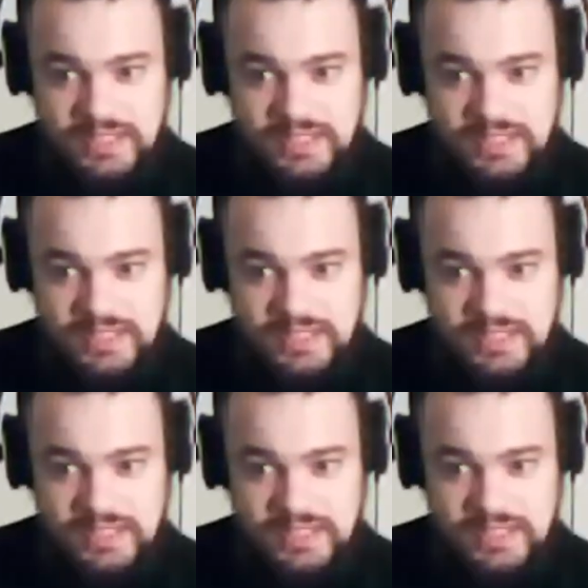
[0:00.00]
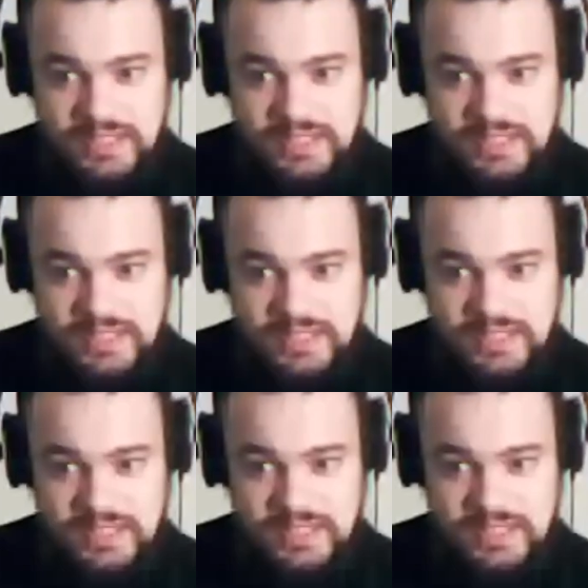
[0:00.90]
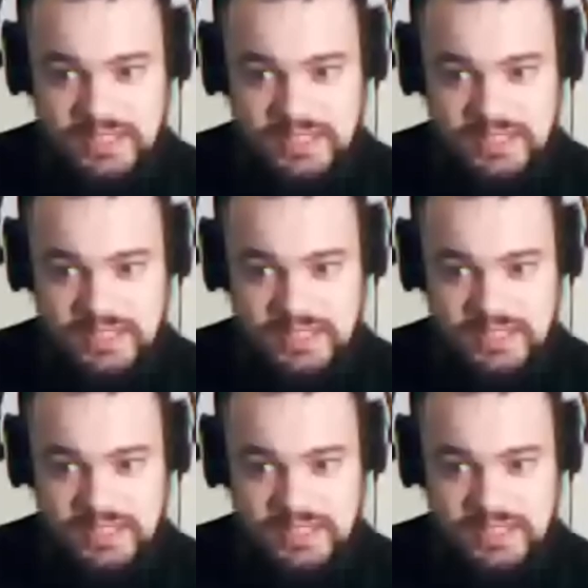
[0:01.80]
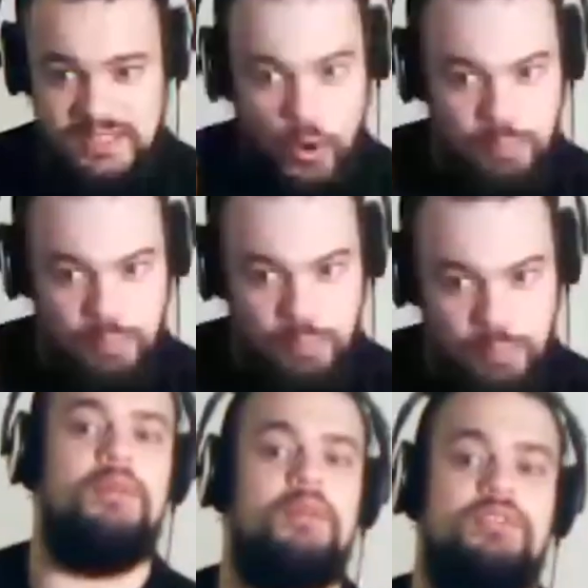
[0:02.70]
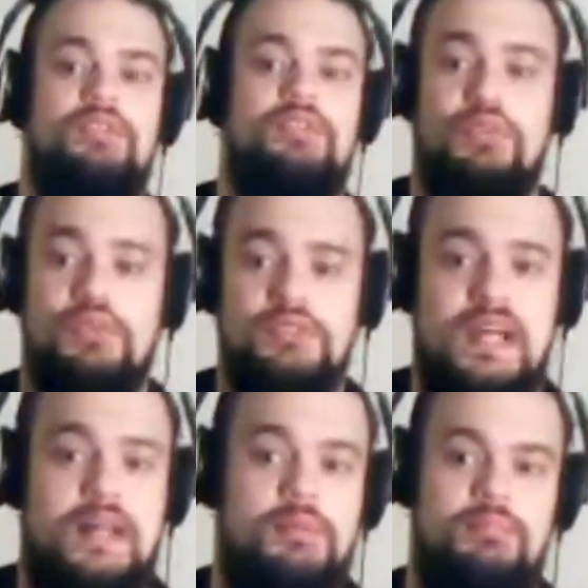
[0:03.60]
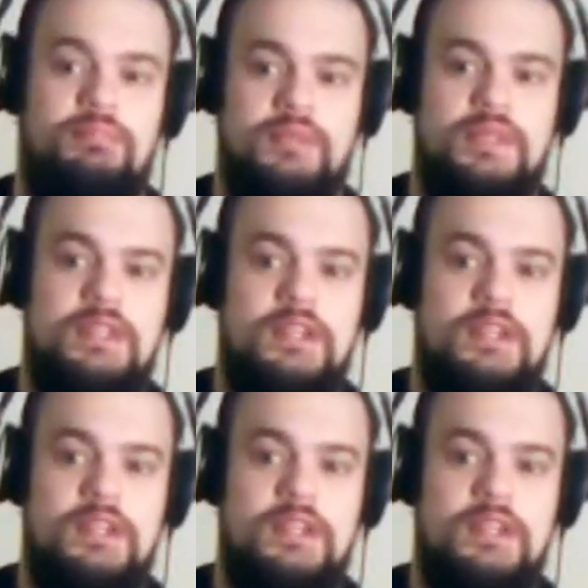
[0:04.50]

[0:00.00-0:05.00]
being used in the cover art of Opus Eponymous, the first album,